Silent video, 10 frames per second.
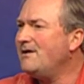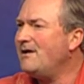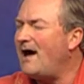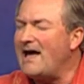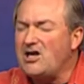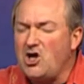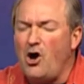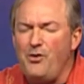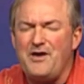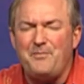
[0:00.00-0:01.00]
I
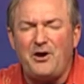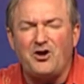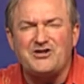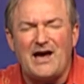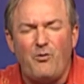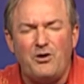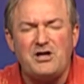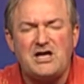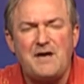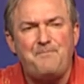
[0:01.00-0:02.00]
go there because I want to
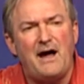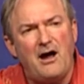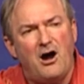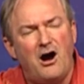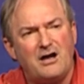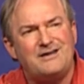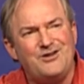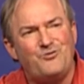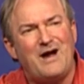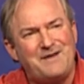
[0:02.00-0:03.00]
keep my heart in
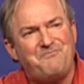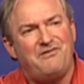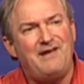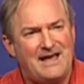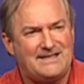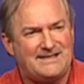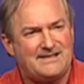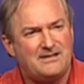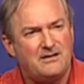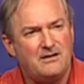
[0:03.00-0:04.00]
the right
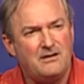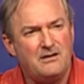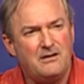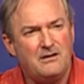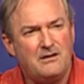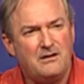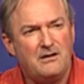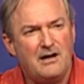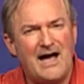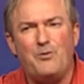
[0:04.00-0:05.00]
place.
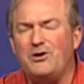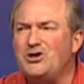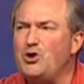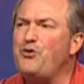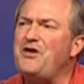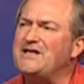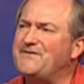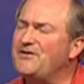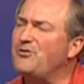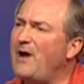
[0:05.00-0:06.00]
I want to do things
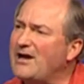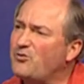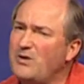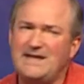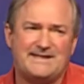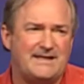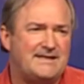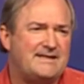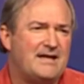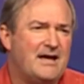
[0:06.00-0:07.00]
for the right
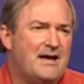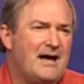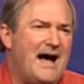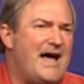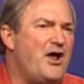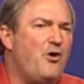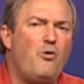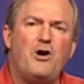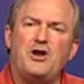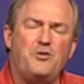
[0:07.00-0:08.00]
reasons. I don't
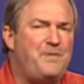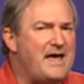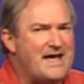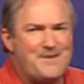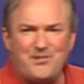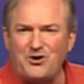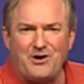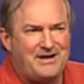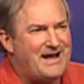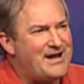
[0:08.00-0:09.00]
want to be a
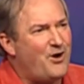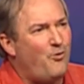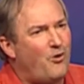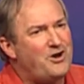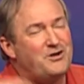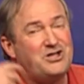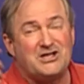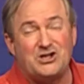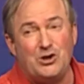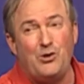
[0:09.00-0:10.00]
hypocrite and I don't want to
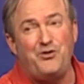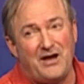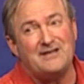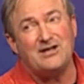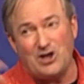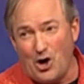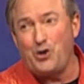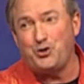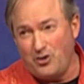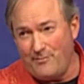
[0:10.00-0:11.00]
just do things and go
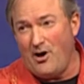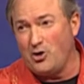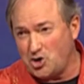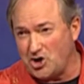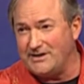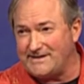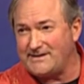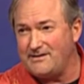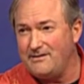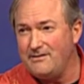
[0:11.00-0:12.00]
through the
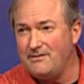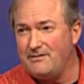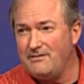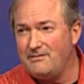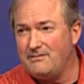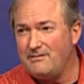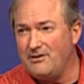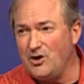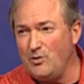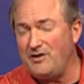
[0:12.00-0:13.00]
motions. Are
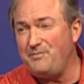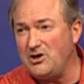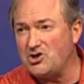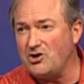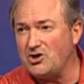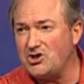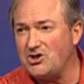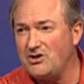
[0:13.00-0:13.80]
you with me, church?